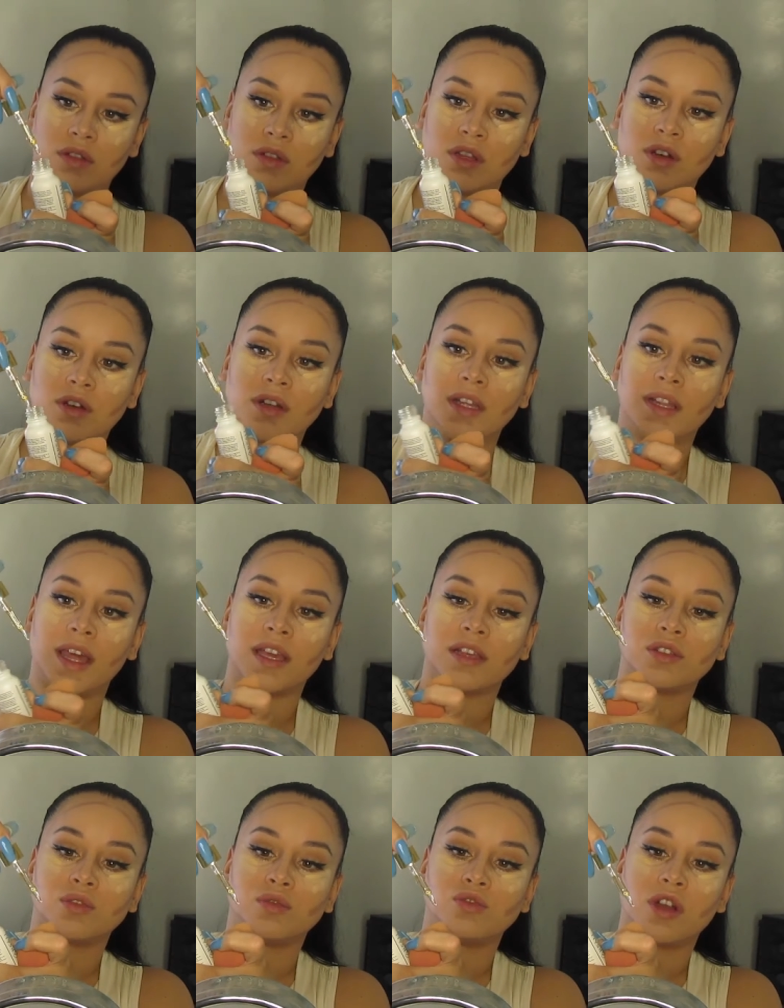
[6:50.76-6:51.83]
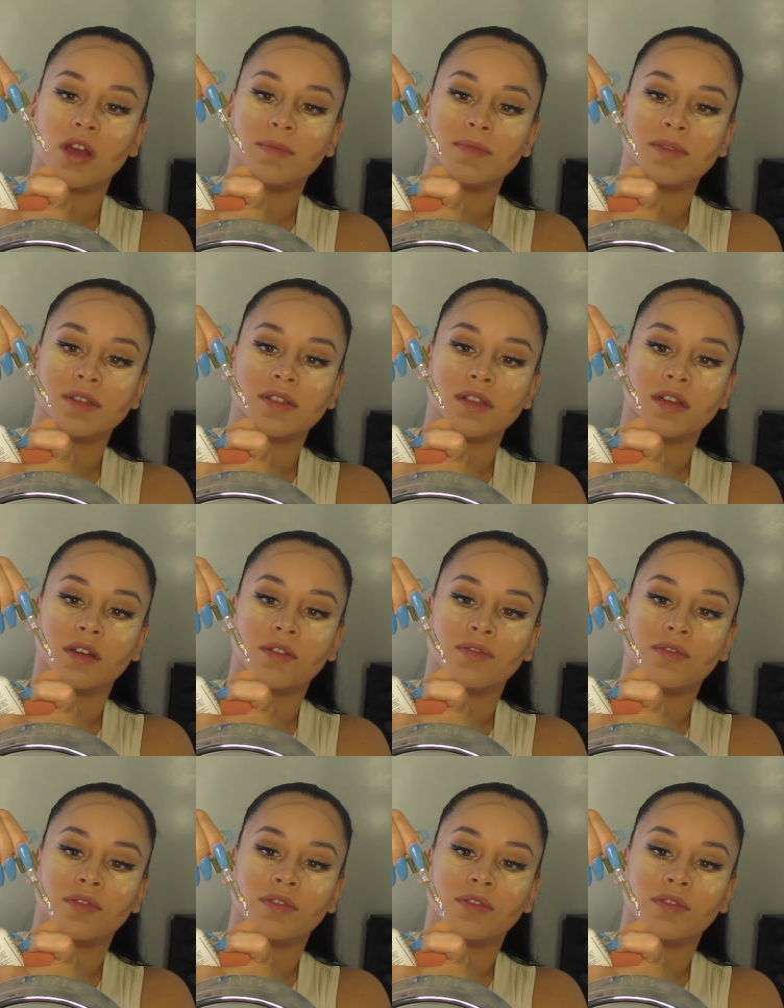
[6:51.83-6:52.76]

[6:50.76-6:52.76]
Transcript: Literally like 2 drops is enough,